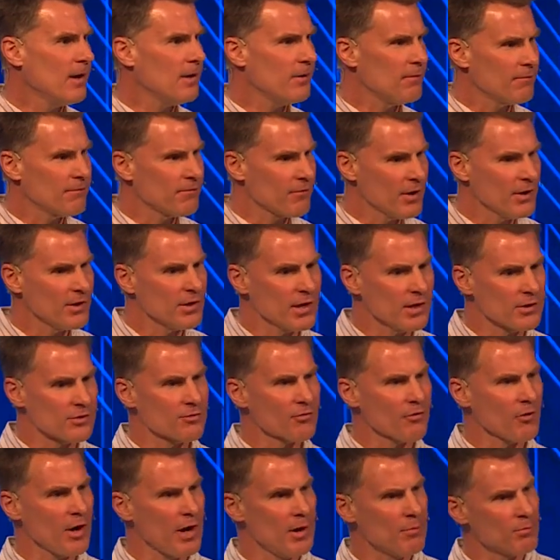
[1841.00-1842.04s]
Friend against
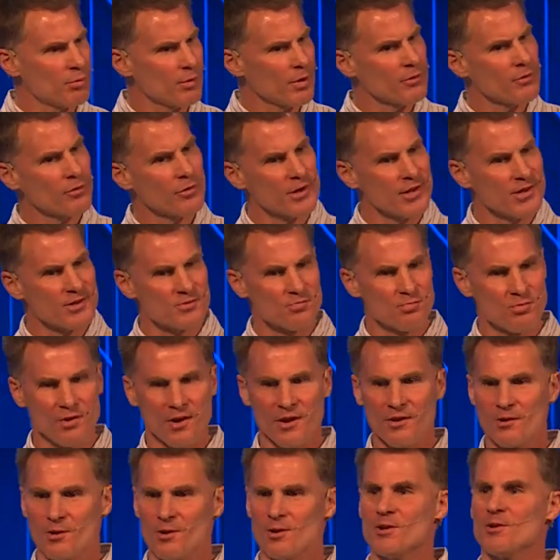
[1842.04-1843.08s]
friend, brother against
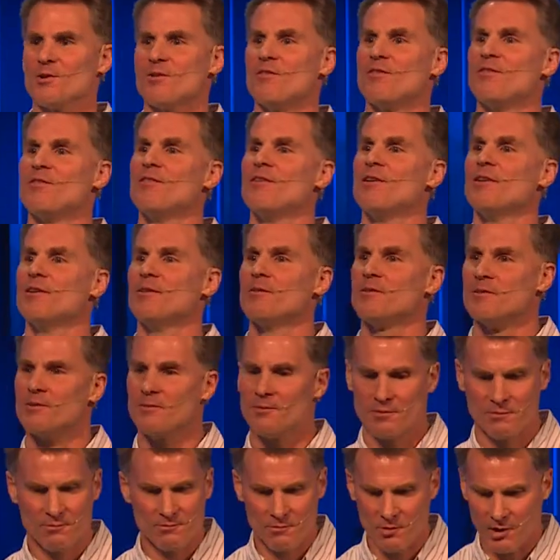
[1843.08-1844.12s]
brother,
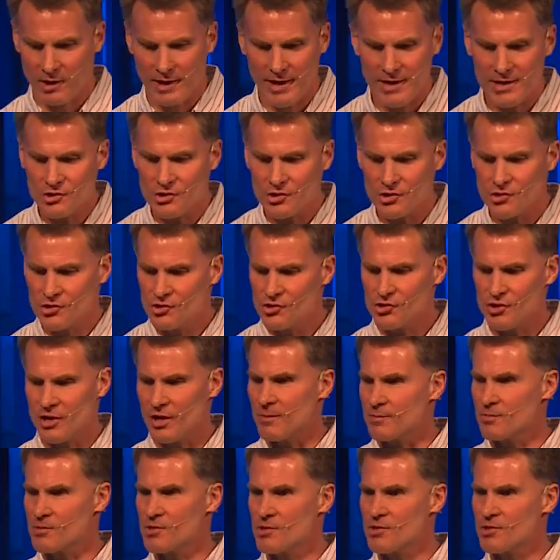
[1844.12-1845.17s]

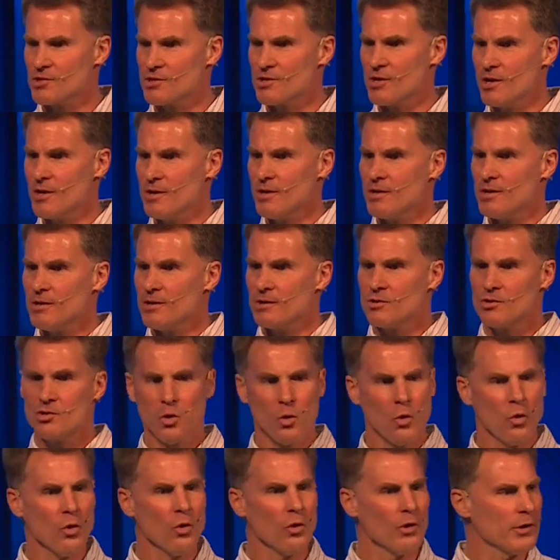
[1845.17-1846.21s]
relationships
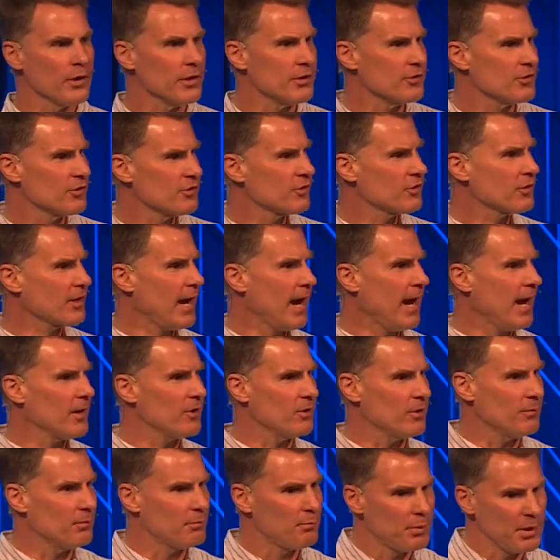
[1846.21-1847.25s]
torn and
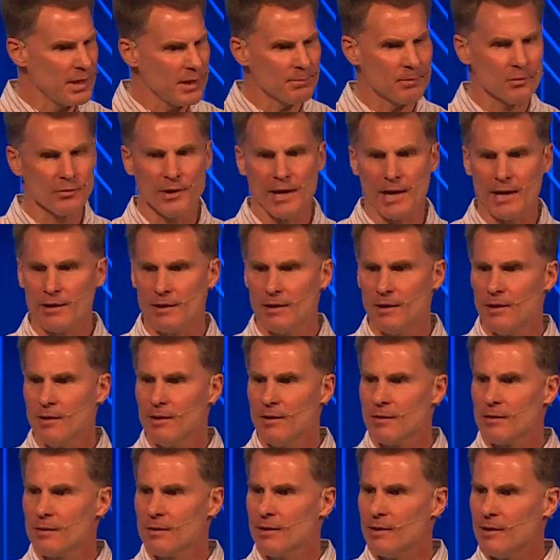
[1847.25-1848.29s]
scattered, people that
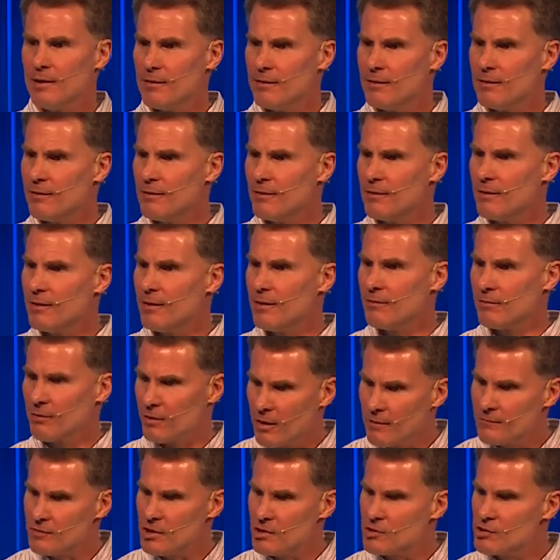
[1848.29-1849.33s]
have
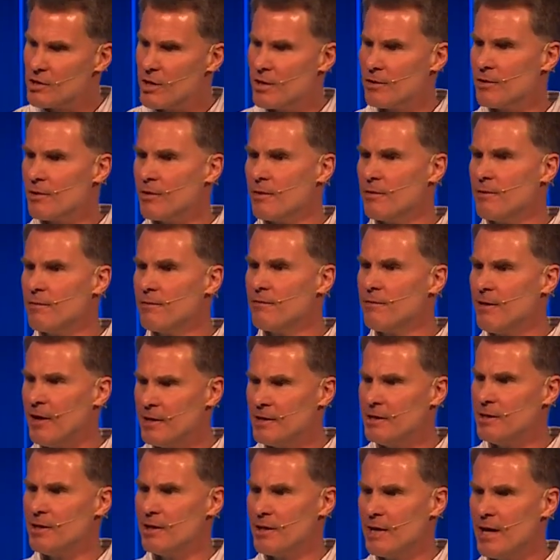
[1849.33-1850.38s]
loved each other
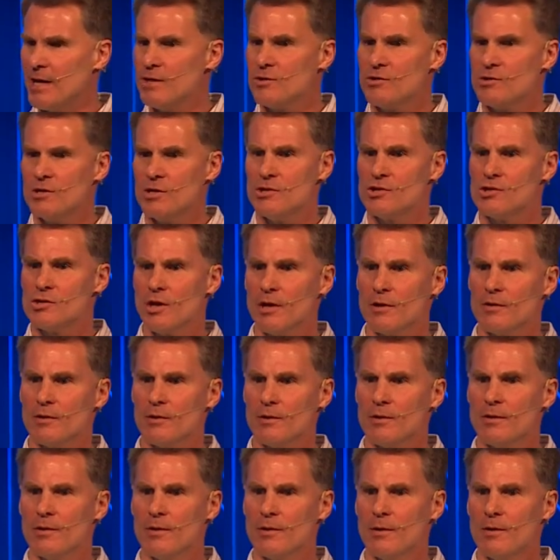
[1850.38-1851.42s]
fighting against each other
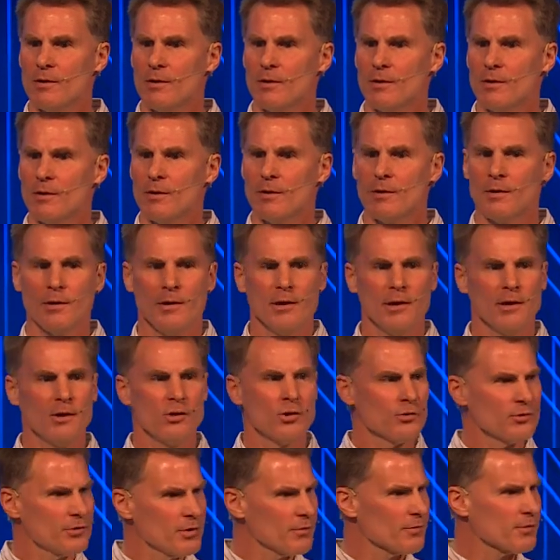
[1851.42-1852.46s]

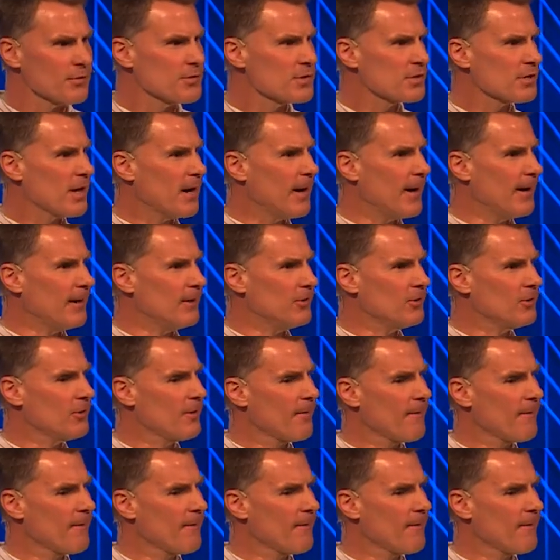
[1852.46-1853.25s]
on different sides.